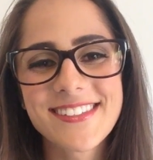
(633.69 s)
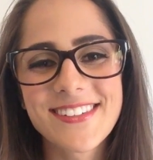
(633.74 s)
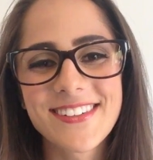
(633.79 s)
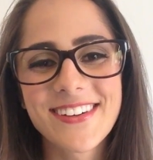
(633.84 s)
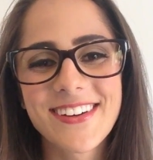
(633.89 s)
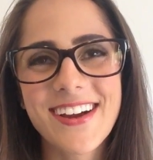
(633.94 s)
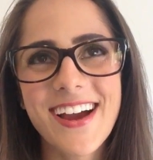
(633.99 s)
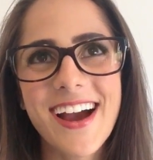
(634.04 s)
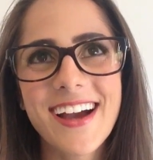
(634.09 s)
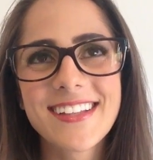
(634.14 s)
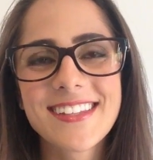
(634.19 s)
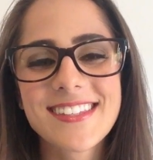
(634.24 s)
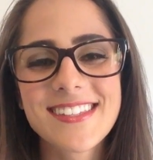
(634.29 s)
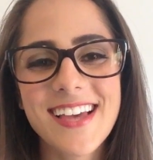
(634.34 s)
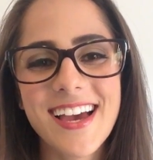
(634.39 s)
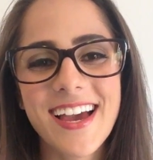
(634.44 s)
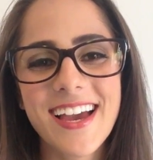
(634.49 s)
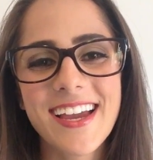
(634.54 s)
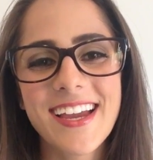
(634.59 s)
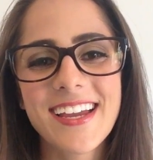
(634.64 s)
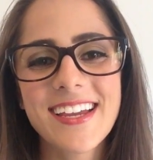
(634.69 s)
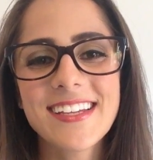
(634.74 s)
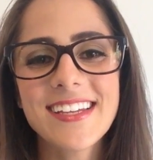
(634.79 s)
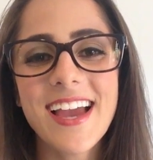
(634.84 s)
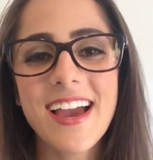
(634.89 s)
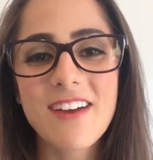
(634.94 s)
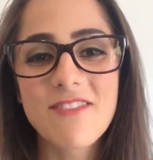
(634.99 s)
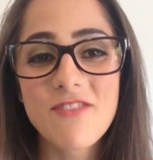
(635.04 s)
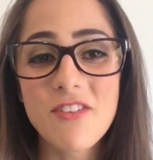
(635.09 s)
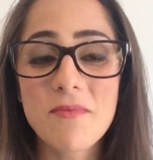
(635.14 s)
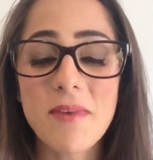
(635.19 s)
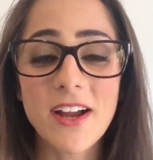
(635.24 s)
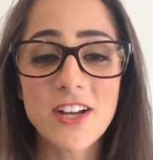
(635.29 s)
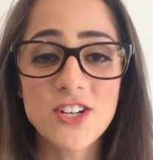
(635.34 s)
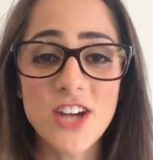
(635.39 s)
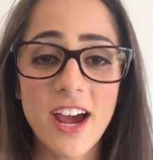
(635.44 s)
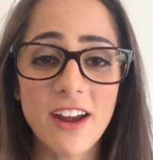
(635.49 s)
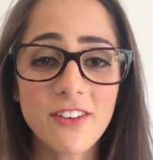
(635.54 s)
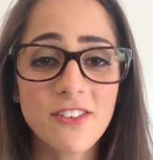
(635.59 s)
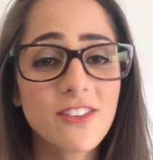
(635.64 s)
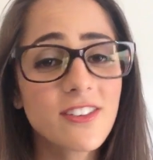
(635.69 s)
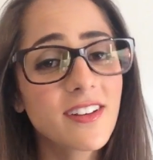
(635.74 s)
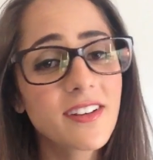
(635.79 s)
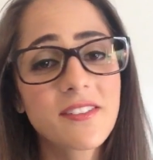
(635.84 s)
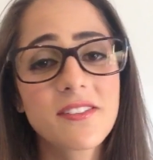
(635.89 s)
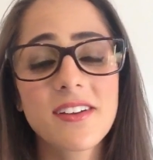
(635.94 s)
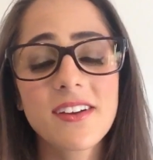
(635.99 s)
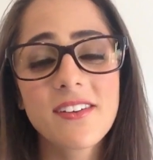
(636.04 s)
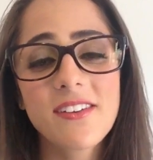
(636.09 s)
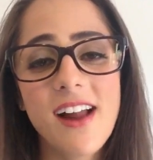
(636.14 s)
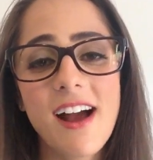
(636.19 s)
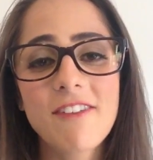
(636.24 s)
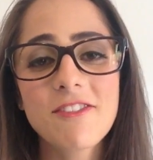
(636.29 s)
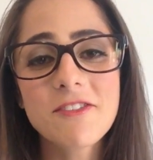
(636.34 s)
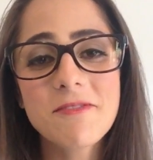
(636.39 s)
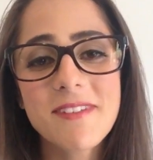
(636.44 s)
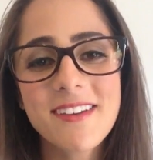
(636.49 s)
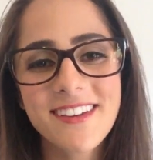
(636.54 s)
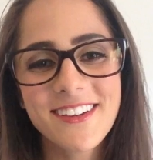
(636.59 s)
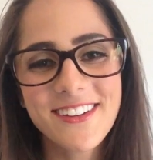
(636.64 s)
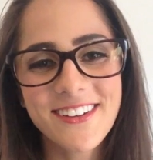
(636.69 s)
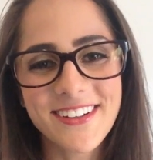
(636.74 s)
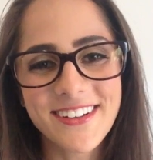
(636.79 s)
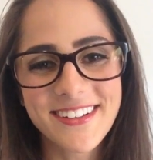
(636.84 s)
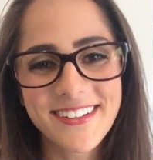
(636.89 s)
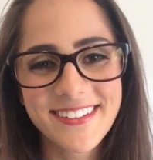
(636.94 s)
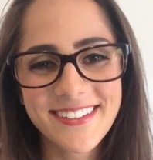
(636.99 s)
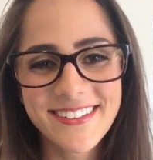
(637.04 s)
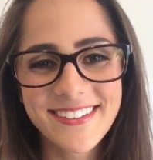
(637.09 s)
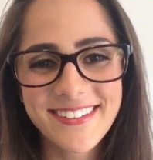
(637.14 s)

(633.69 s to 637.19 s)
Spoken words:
So I'd say, yeah, for my channel, it would have to be you.